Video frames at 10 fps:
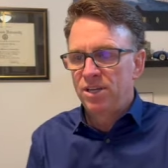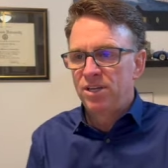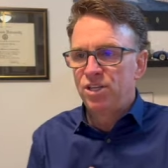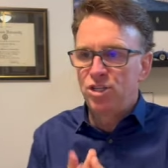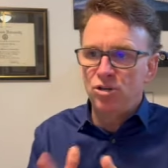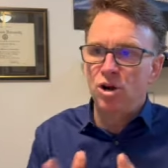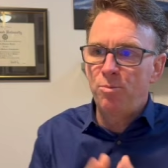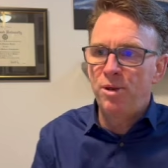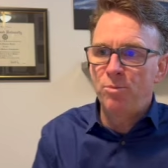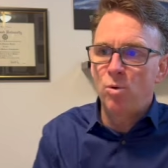that you know
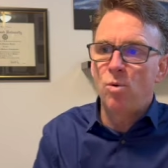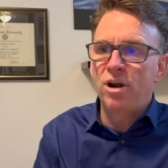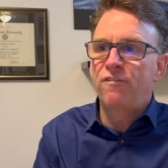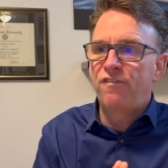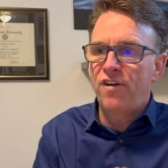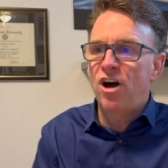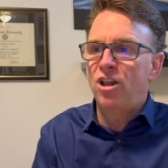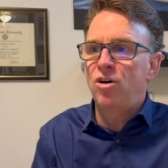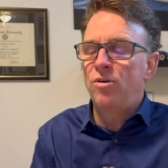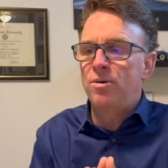people want to
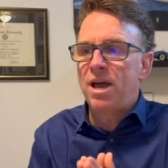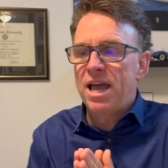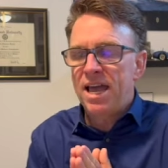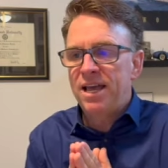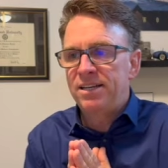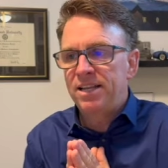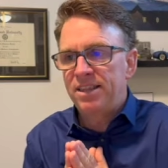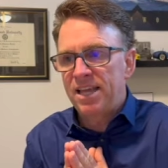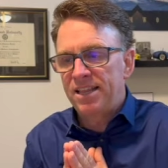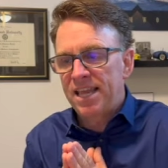follow and
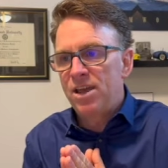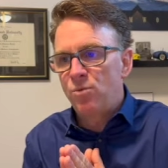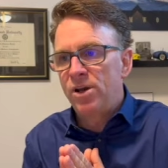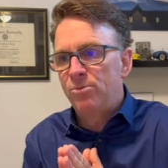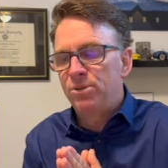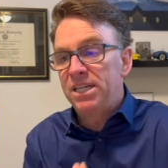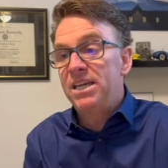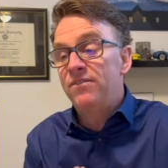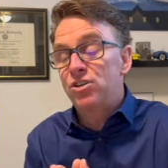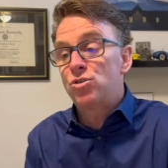that they will
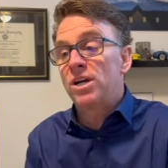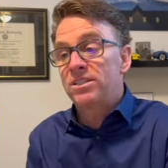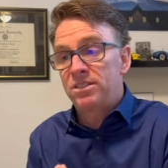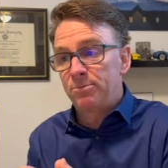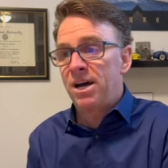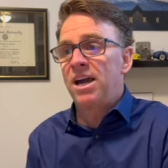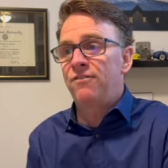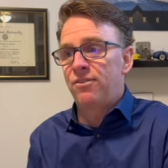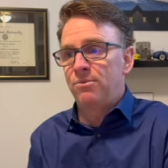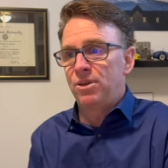believe and trust to buy
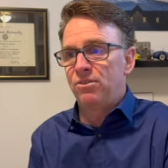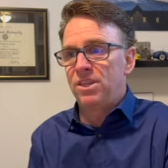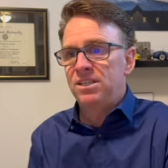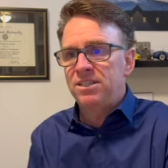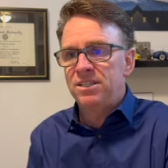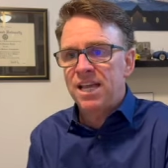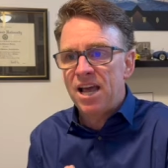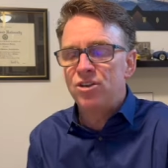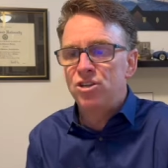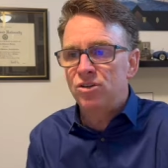from you. This is
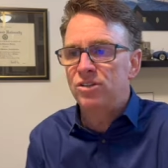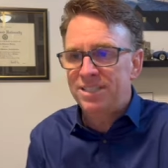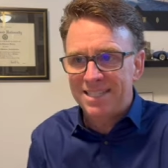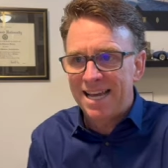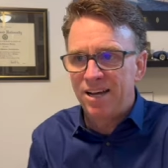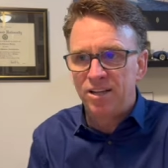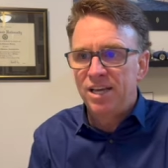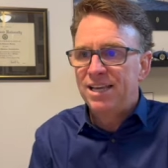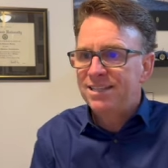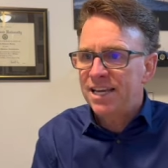how you'll sell
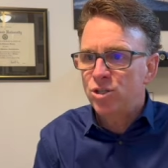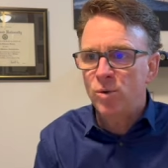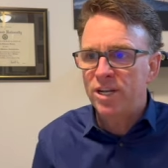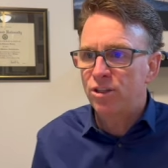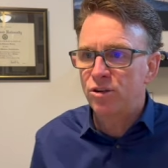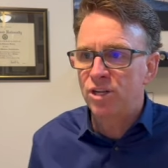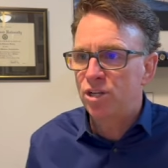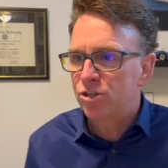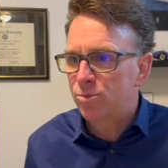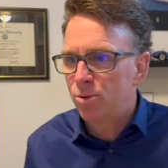ten, twenty, thirty
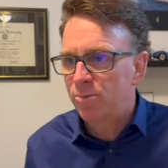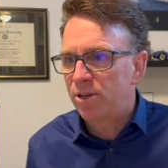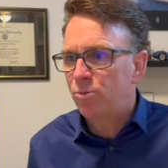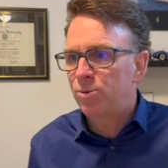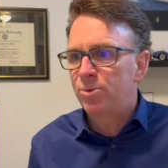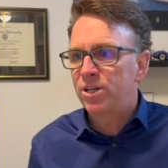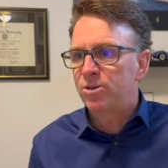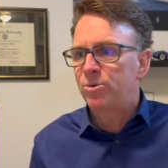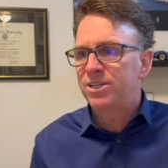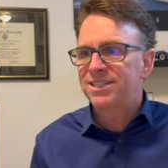units per month with
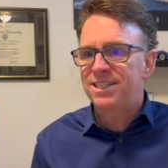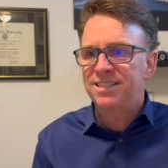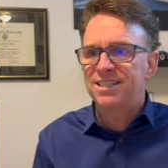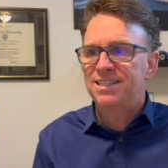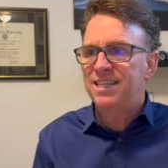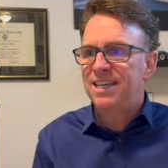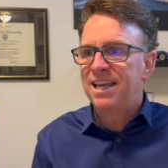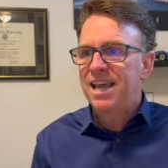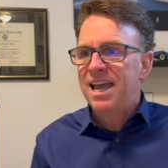predictable consistency,